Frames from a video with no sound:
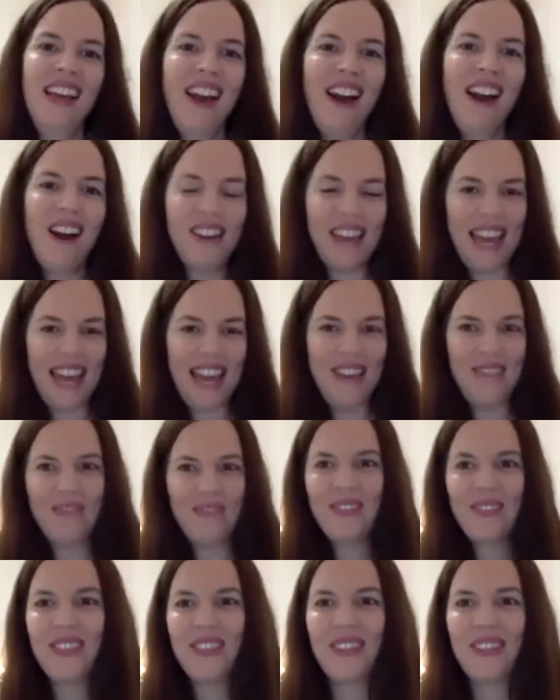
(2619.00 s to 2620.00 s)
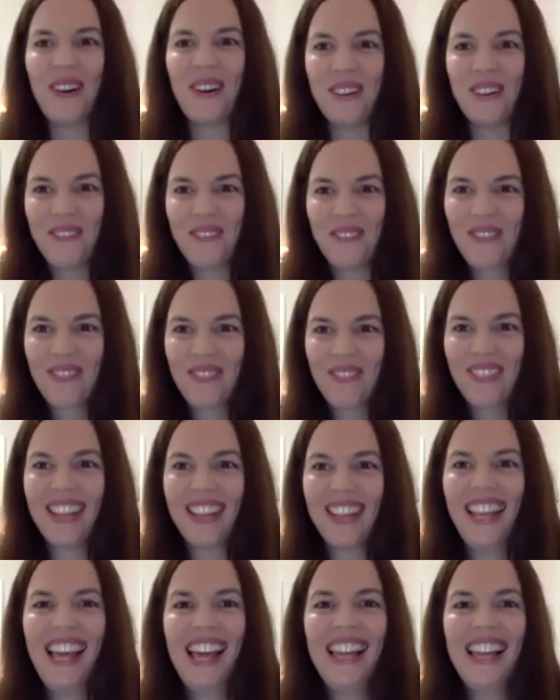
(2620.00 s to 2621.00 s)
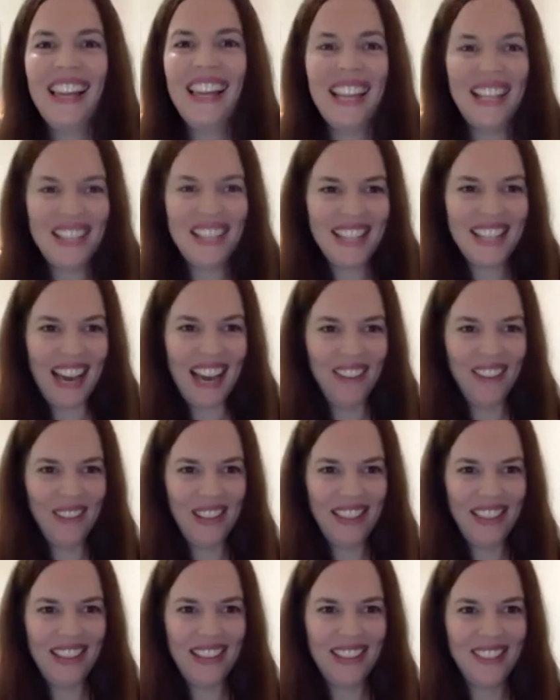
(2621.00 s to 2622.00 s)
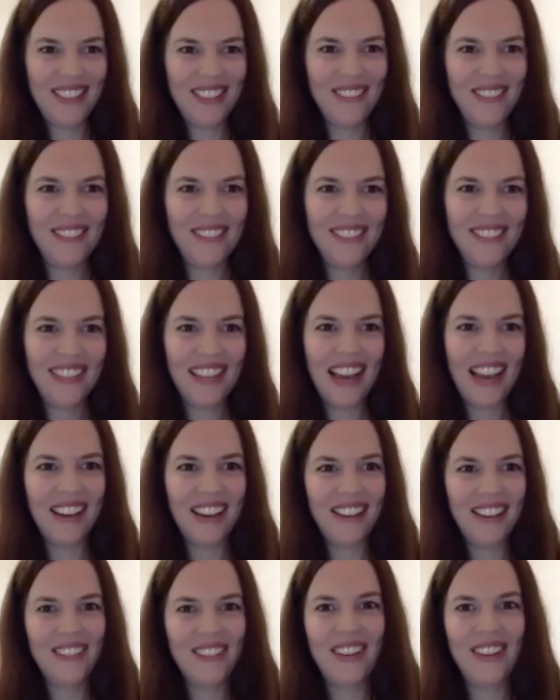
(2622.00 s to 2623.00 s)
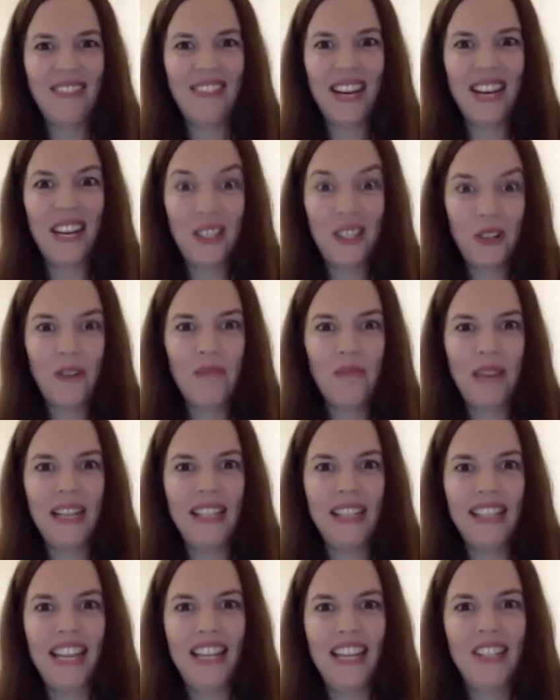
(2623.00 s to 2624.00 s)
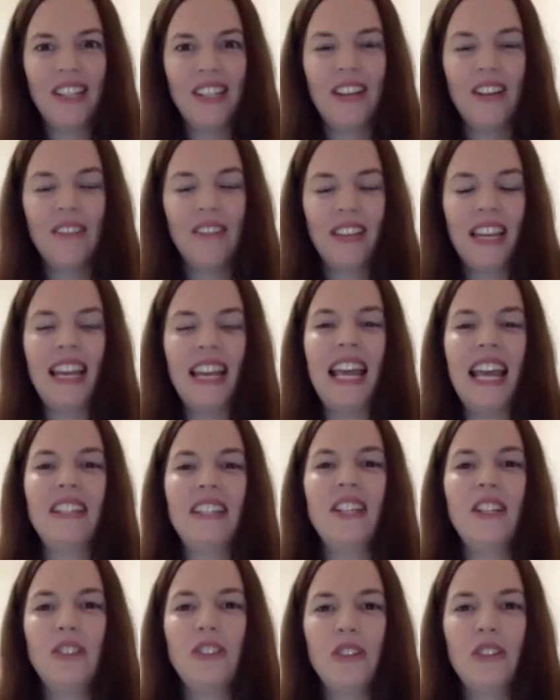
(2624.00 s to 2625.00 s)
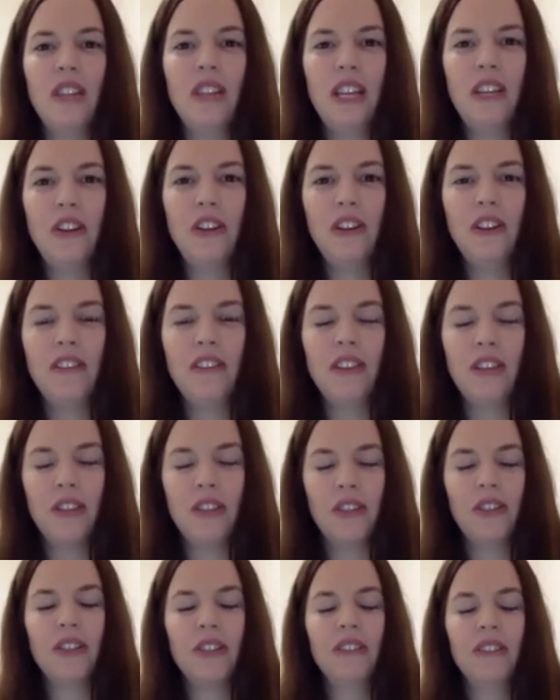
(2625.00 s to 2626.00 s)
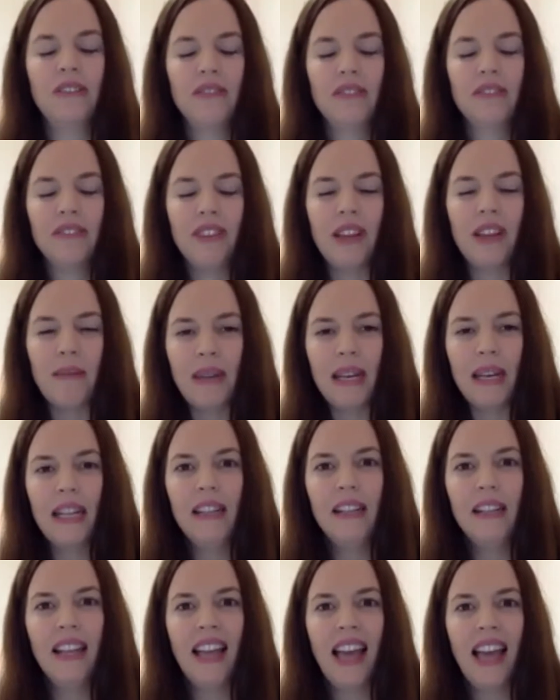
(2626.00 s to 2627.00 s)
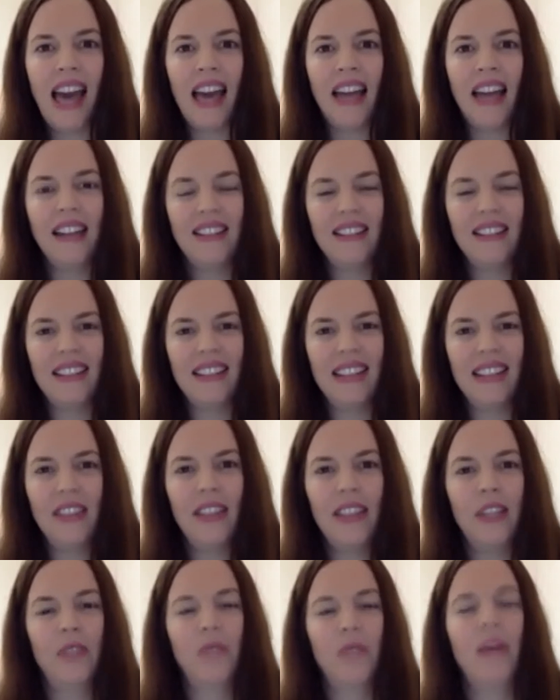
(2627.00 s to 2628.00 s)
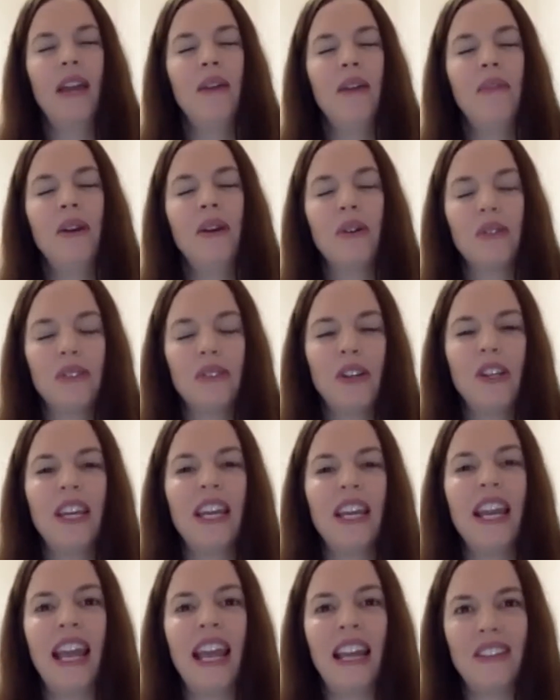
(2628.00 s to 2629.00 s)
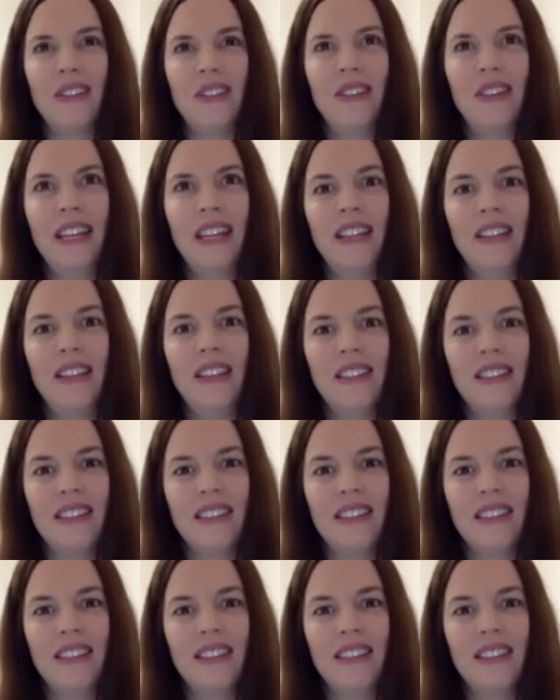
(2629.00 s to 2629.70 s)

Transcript: Okay, so let's start with this a very short meditation of connecting to the universal feminine. And in this way, we also connect to these